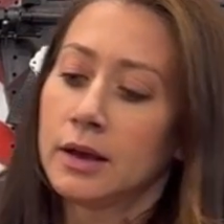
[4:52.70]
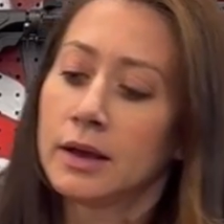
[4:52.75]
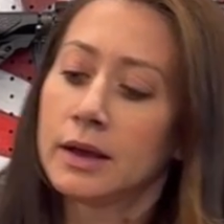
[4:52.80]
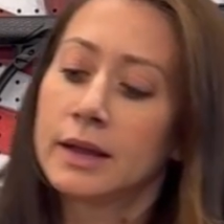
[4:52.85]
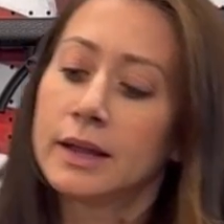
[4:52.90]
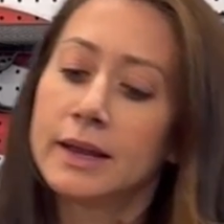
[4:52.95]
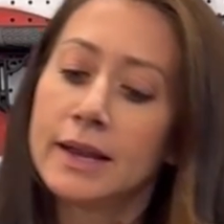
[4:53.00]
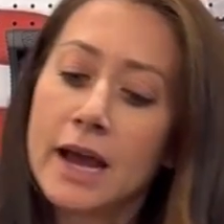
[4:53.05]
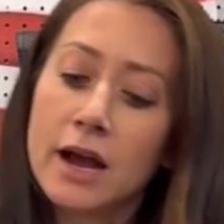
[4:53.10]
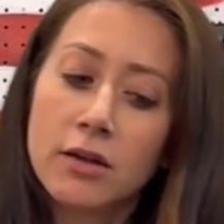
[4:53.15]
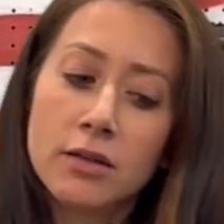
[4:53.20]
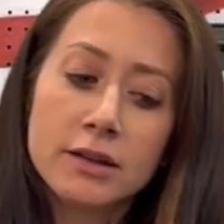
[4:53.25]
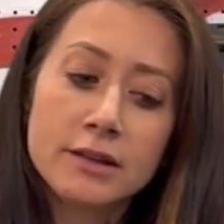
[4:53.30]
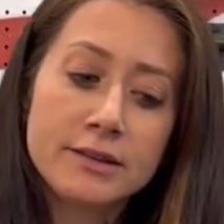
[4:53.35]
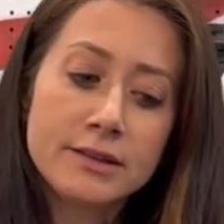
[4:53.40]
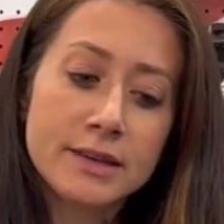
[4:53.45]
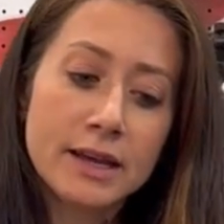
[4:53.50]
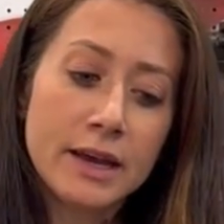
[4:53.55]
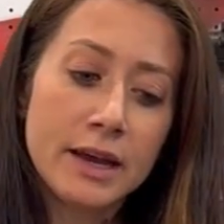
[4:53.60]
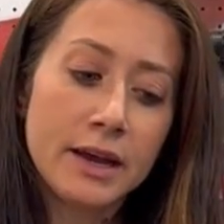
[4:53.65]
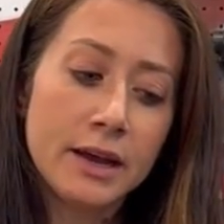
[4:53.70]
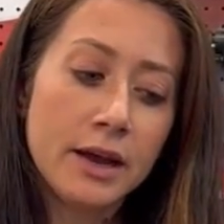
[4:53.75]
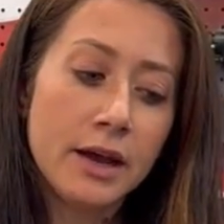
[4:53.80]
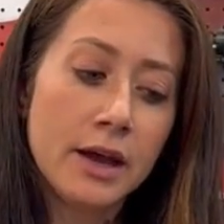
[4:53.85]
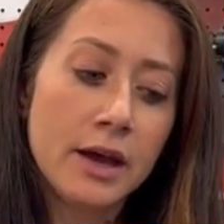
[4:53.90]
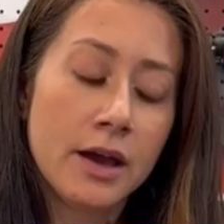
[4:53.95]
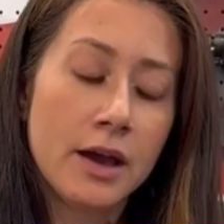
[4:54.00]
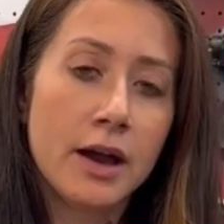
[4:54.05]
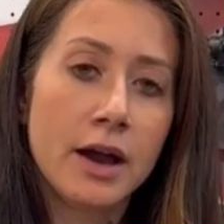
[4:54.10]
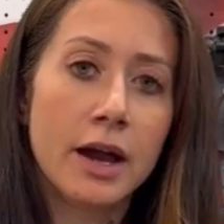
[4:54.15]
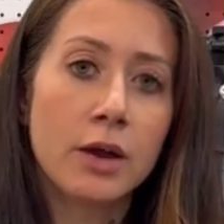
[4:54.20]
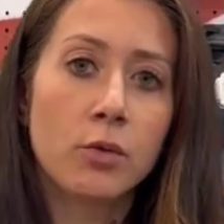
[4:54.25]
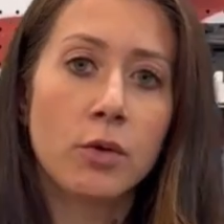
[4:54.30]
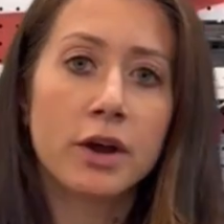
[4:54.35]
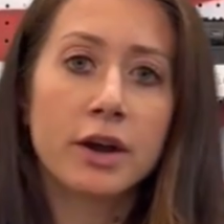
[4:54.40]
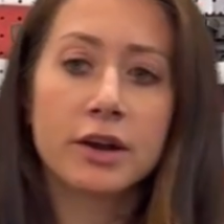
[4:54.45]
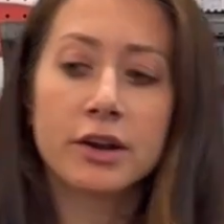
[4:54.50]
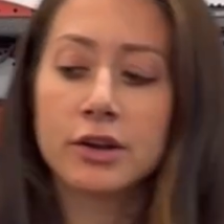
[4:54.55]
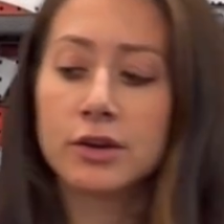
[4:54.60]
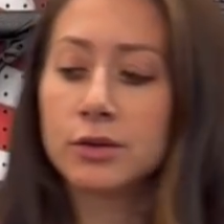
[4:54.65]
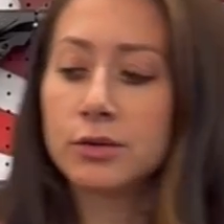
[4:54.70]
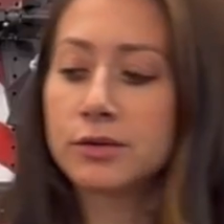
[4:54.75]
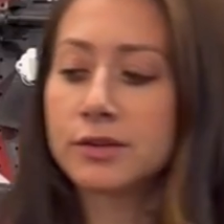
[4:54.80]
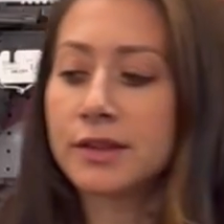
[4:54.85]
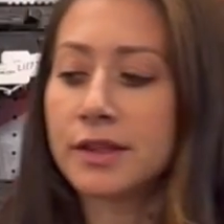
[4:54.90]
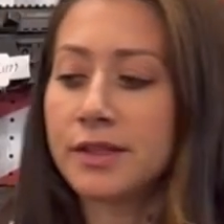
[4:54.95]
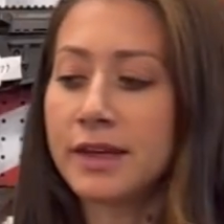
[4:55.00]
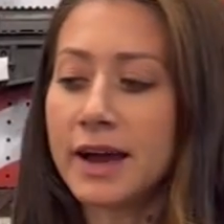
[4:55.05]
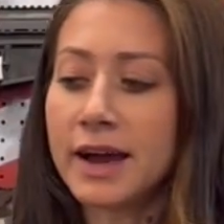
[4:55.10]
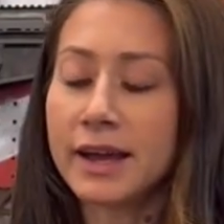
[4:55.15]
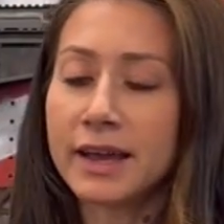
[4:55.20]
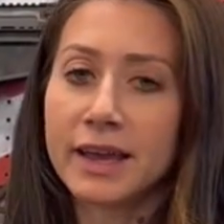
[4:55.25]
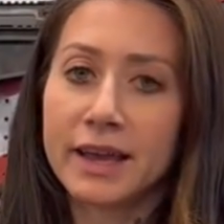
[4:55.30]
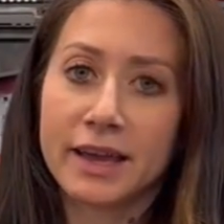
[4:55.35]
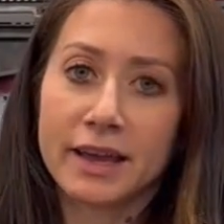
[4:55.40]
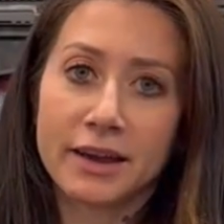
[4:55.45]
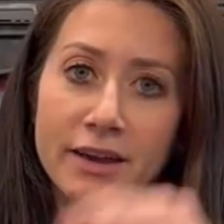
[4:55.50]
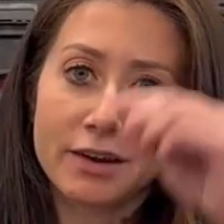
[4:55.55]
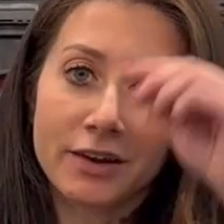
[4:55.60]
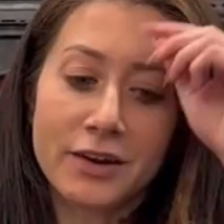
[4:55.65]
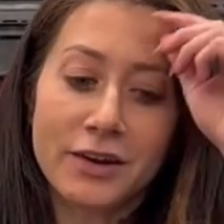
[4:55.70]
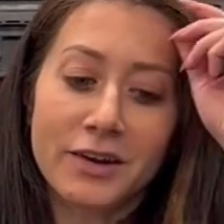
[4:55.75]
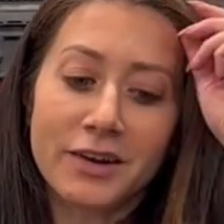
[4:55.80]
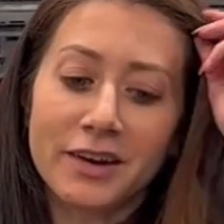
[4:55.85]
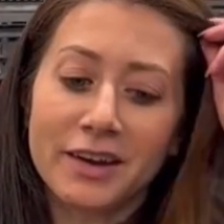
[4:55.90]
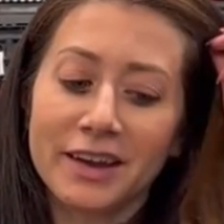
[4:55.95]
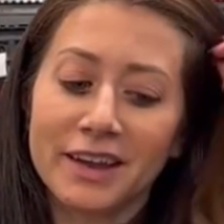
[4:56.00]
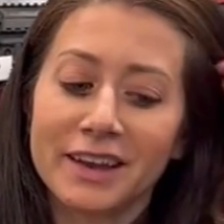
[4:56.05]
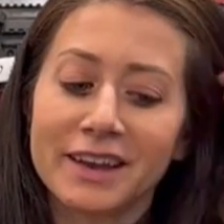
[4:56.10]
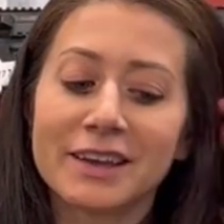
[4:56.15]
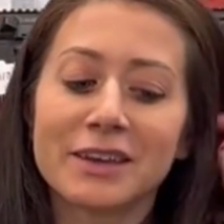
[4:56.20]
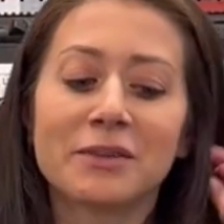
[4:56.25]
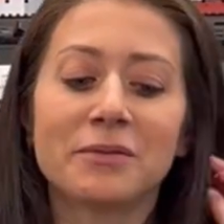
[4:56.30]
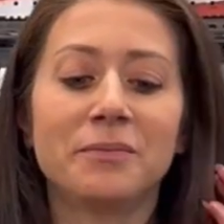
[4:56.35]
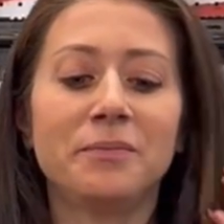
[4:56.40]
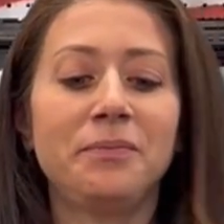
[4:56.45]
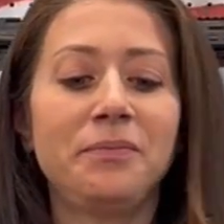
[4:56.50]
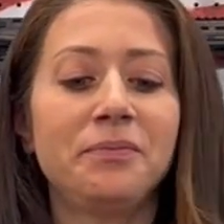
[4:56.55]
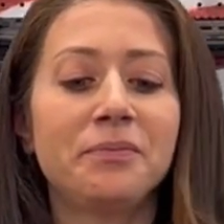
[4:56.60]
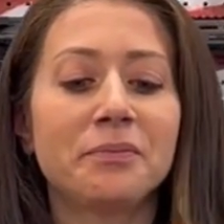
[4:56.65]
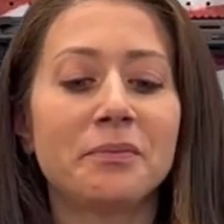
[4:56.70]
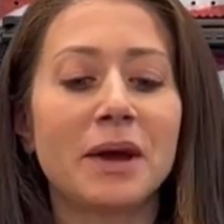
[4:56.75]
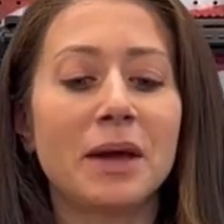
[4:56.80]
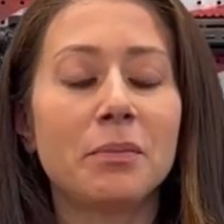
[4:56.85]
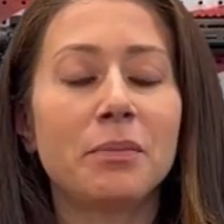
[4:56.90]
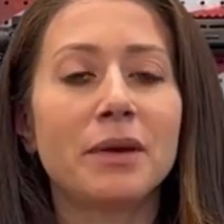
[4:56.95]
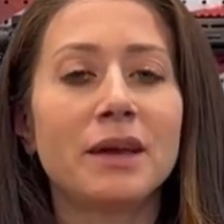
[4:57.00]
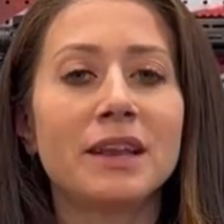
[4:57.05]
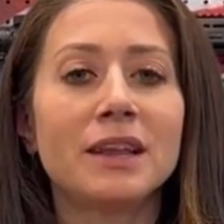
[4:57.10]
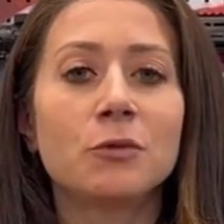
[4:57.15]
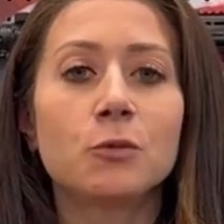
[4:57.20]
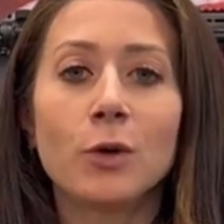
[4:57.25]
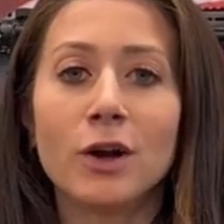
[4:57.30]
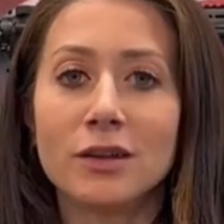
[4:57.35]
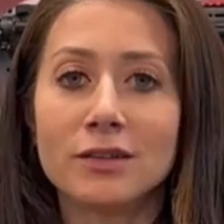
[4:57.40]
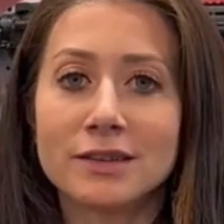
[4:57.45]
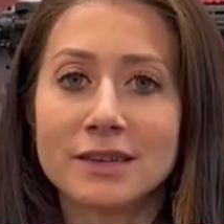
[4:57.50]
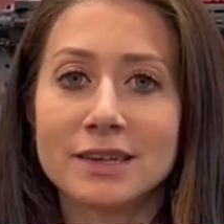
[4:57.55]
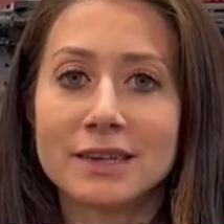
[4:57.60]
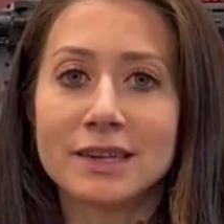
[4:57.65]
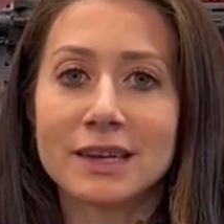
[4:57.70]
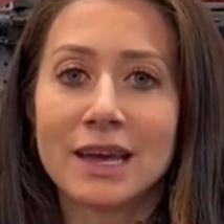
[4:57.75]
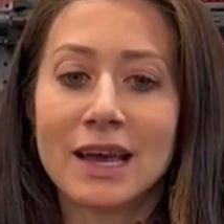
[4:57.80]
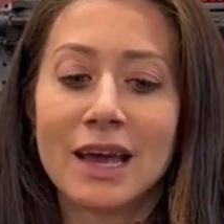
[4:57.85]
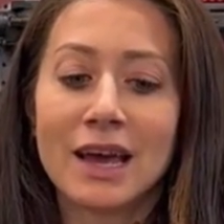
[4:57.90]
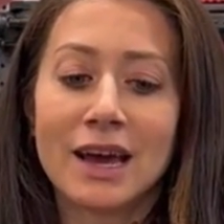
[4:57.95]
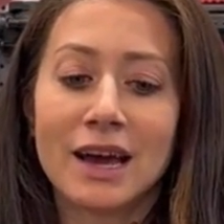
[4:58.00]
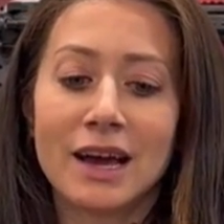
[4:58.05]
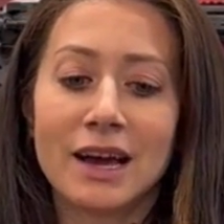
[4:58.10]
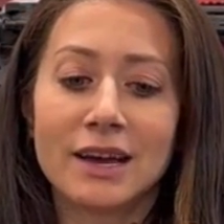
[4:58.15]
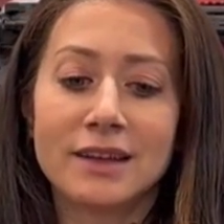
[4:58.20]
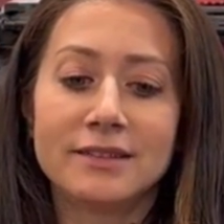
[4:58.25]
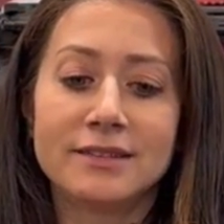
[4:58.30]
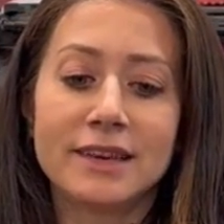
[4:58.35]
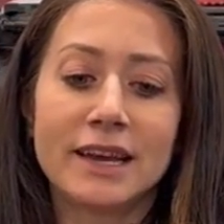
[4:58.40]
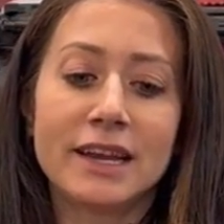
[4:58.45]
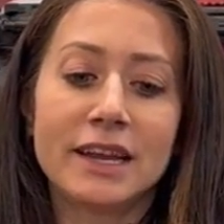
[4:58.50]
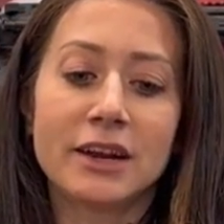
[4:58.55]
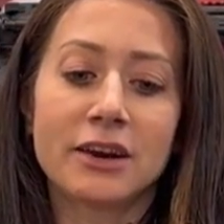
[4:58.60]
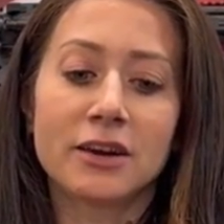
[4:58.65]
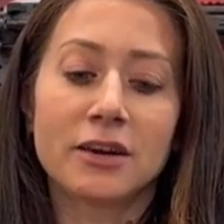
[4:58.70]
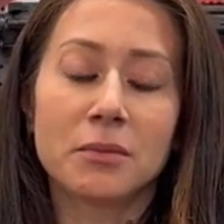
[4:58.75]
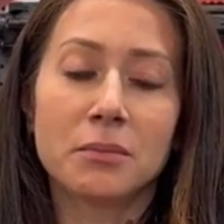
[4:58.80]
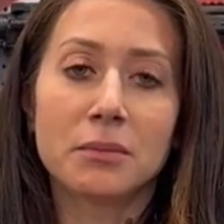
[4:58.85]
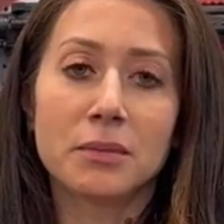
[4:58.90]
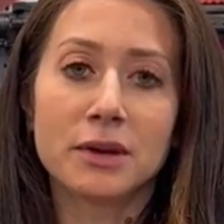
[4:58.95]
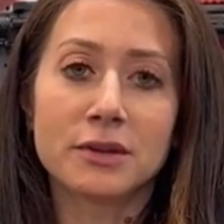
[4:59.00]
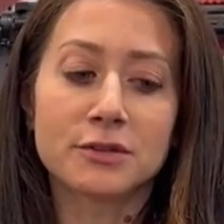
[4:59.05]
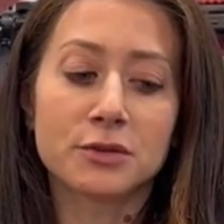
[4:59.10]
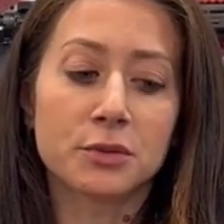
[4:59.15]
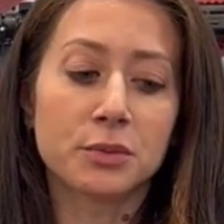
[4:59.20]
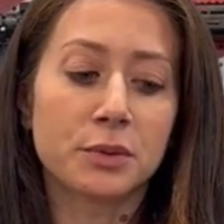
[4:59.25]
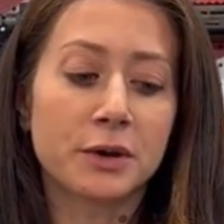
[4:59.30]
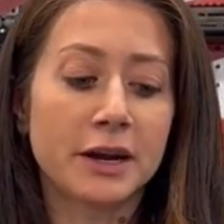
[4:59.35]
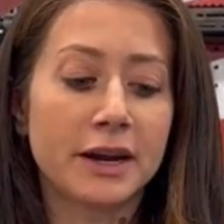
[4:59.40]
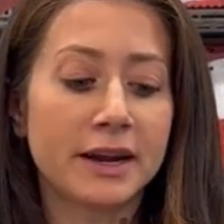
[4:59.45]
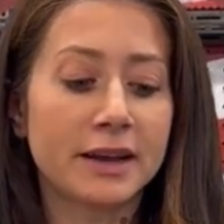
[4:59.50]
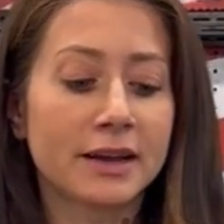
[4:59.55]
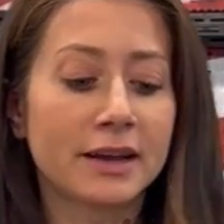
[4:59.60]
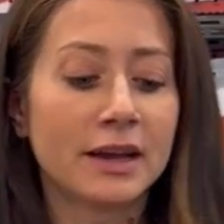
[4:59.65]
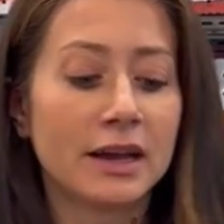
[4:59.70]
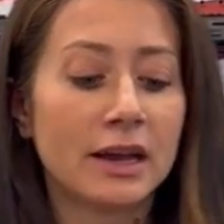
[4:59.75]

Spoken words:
Now let's say I wanted to use that can on my pin and welded dead air muzzle brake.